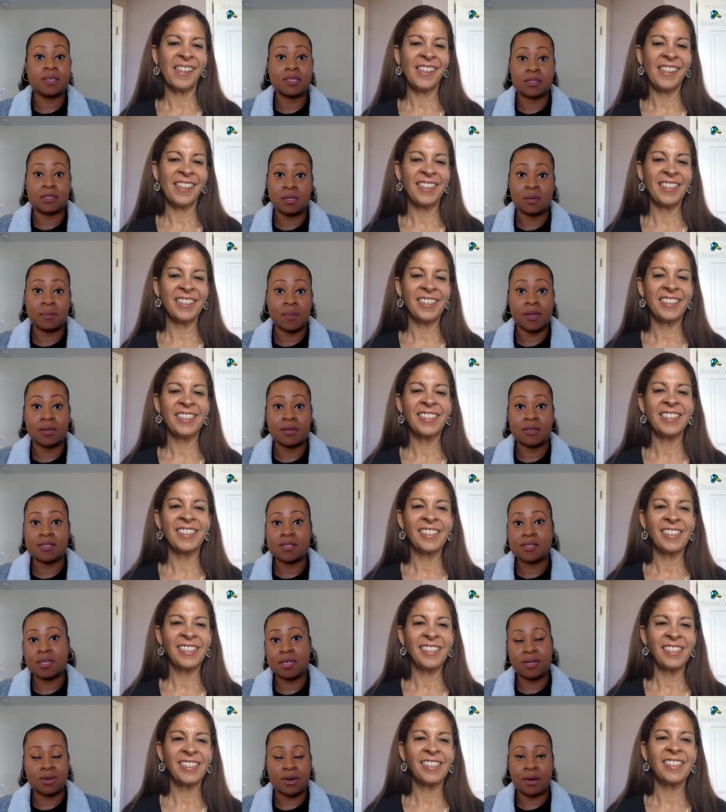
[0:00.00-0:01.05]
Speaker 1: be sleeping,
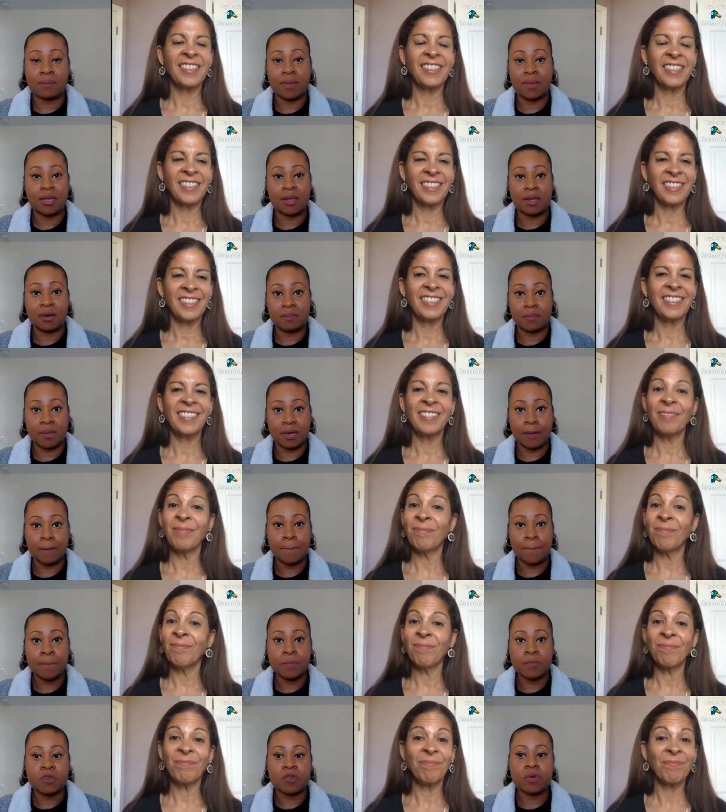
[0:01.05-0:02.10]
because then you're not making any money.
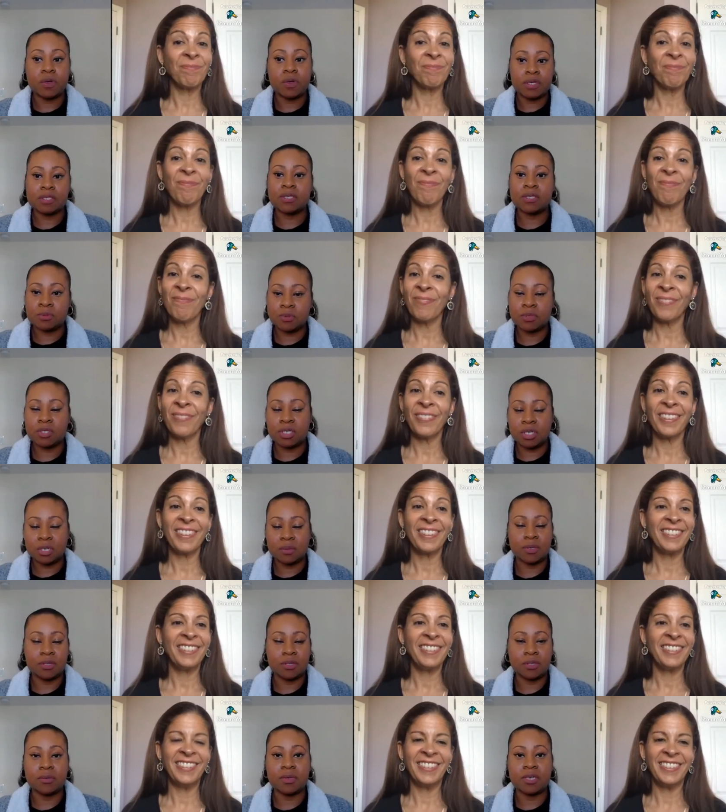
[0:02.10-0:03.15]
So all the tips we
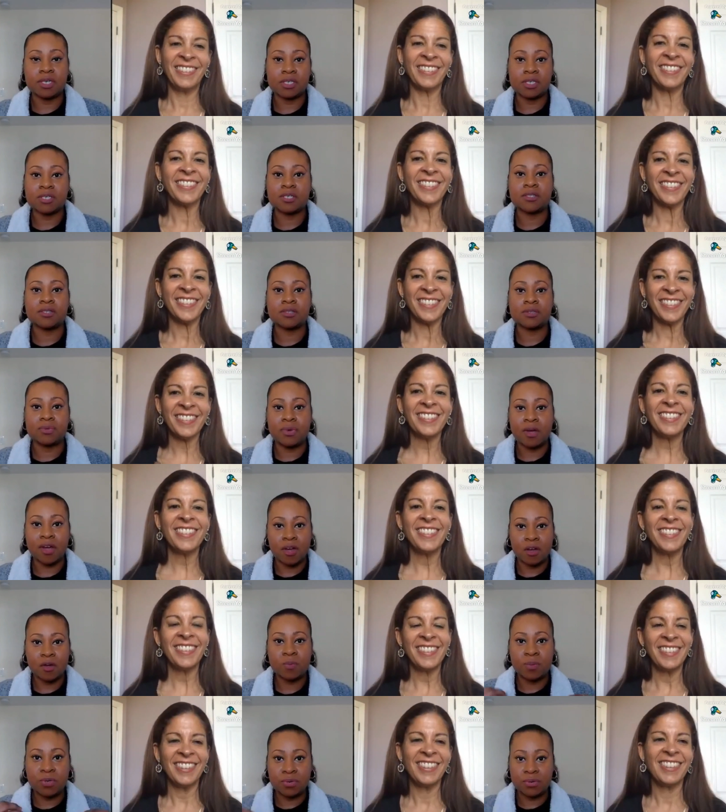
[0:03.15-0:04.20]
share with you are just to
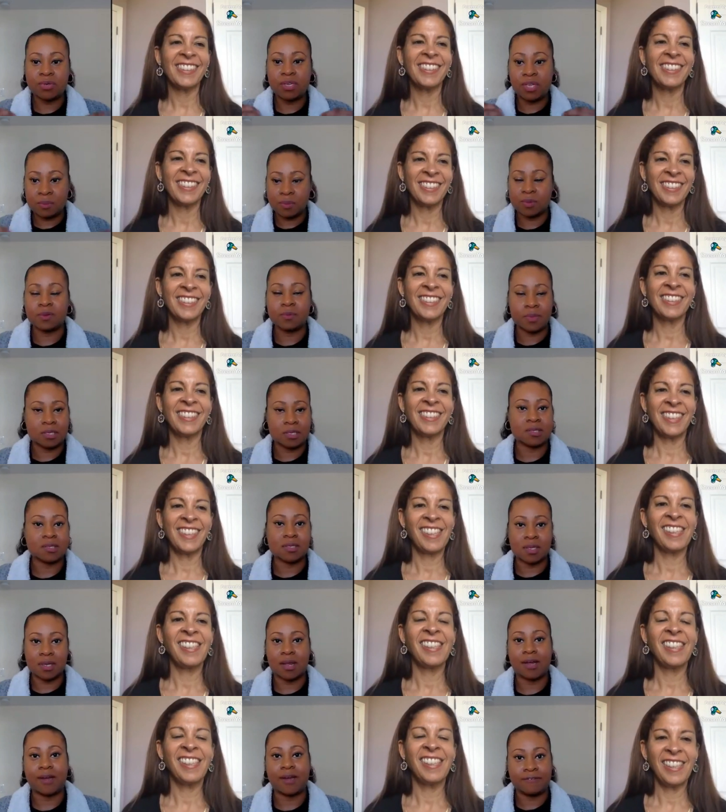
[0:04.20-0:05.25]
help you keep your
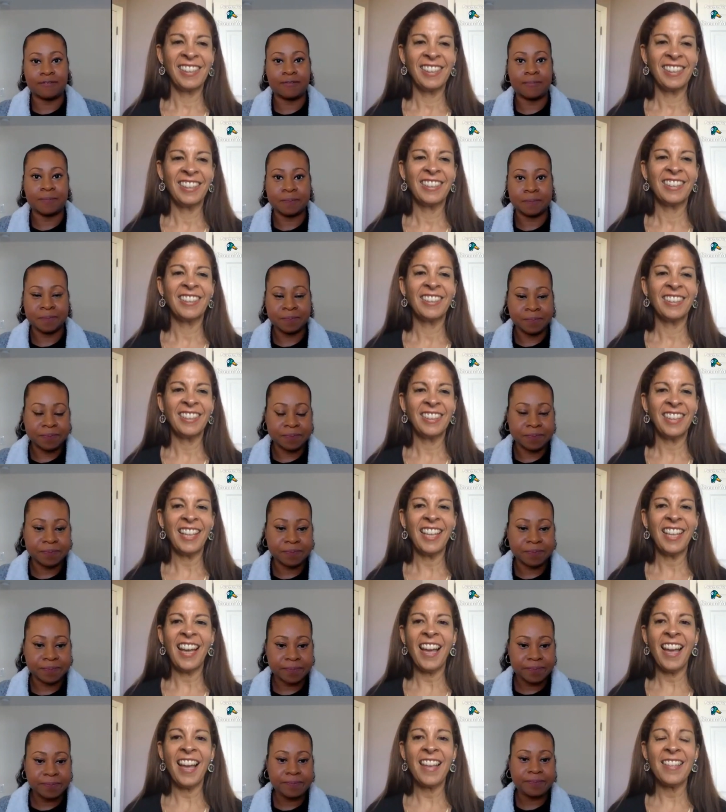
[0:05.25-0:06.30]
business alive.
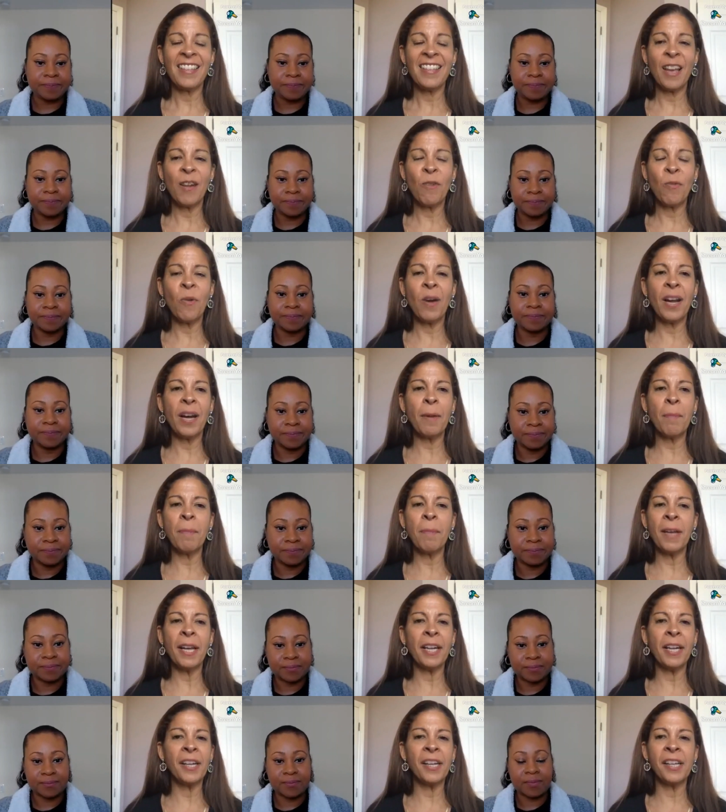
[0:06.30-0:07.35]
Speaker 2: Yes, and what a
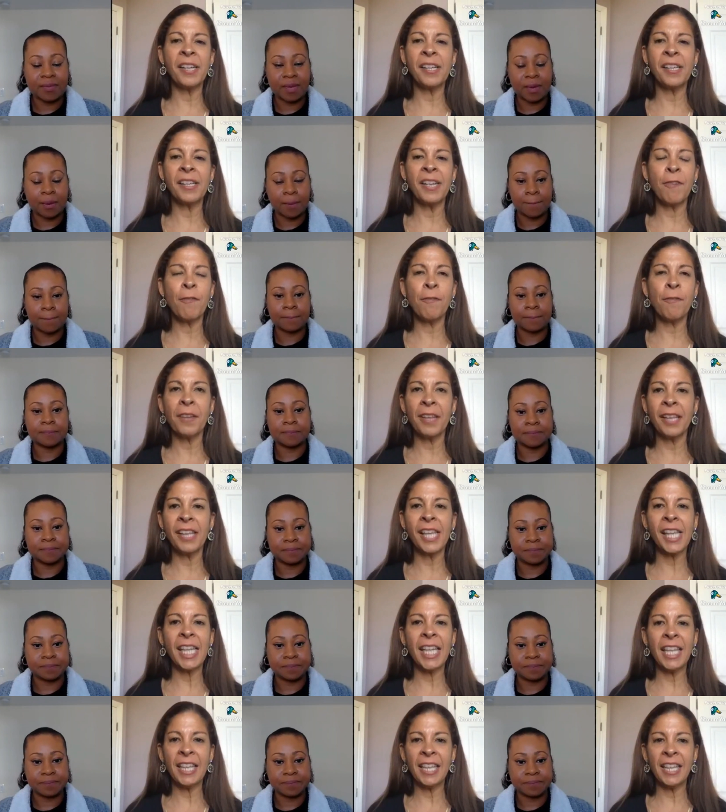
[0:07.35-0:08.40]
better
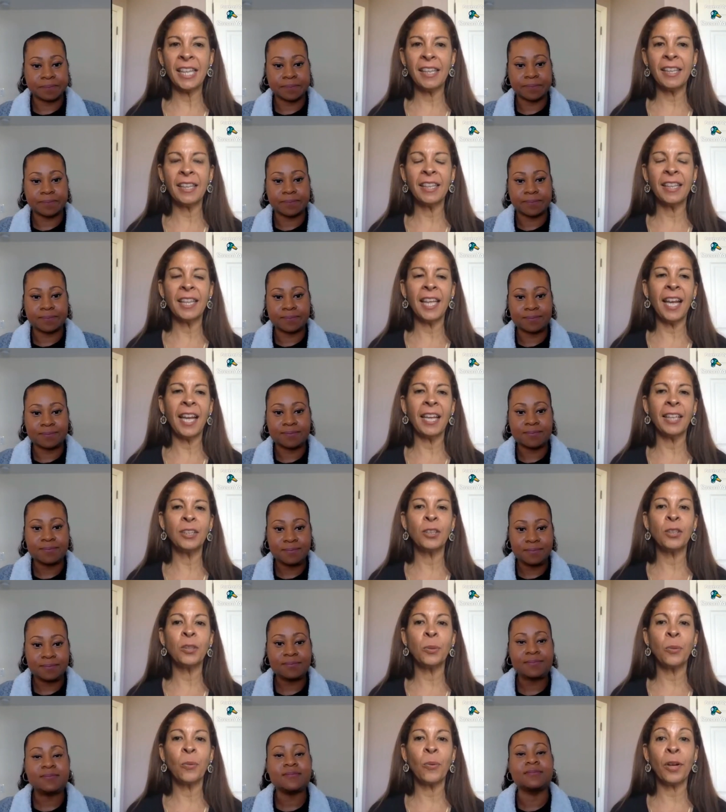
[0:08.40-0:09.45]
feeling
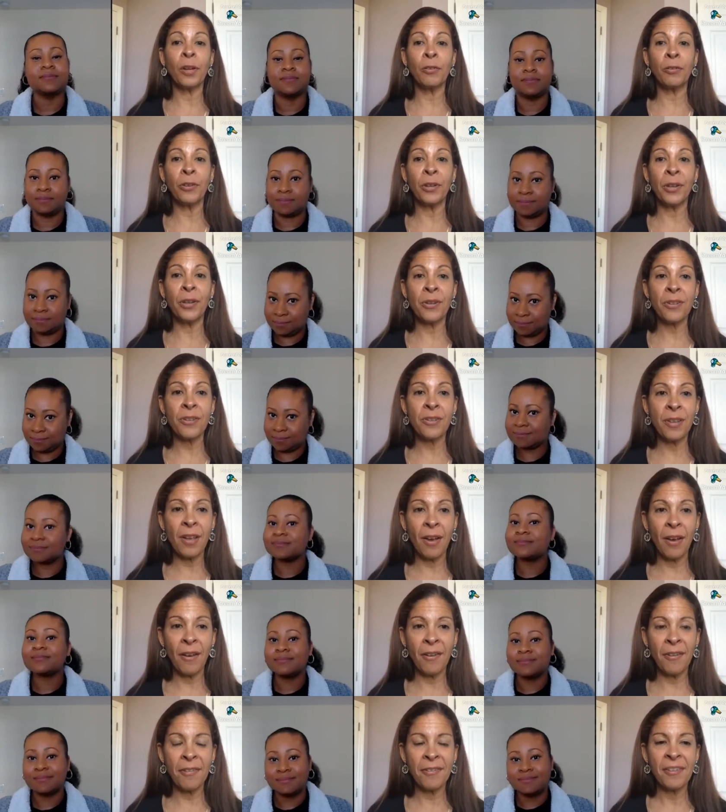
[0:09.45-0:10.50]
than to work for
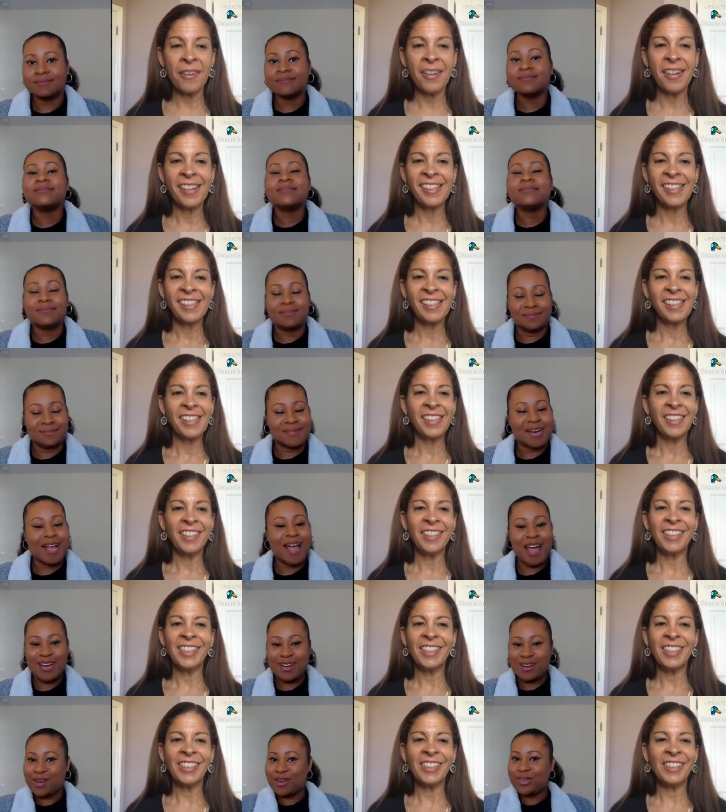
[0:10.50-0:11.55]
yourself.
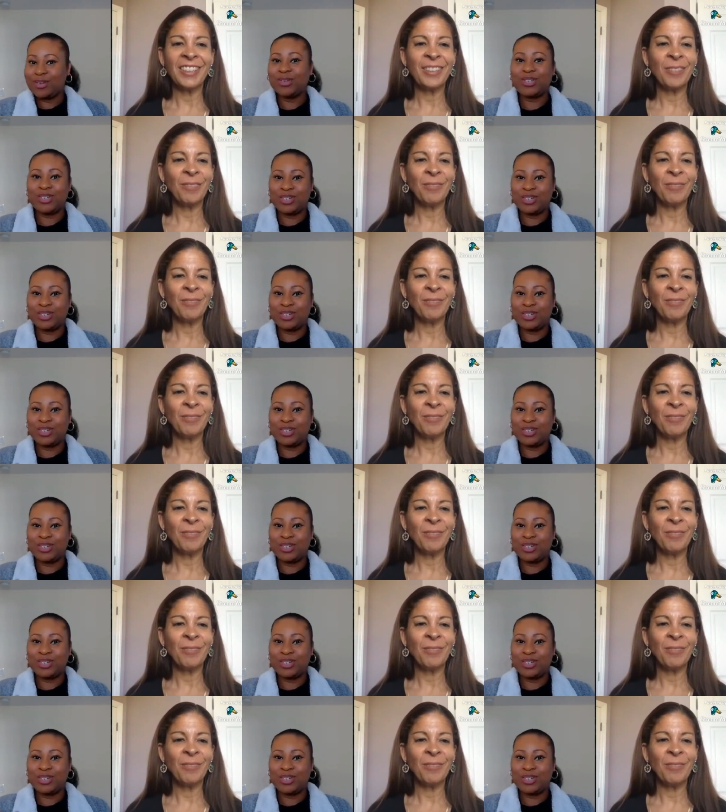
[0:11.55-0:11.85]
I know you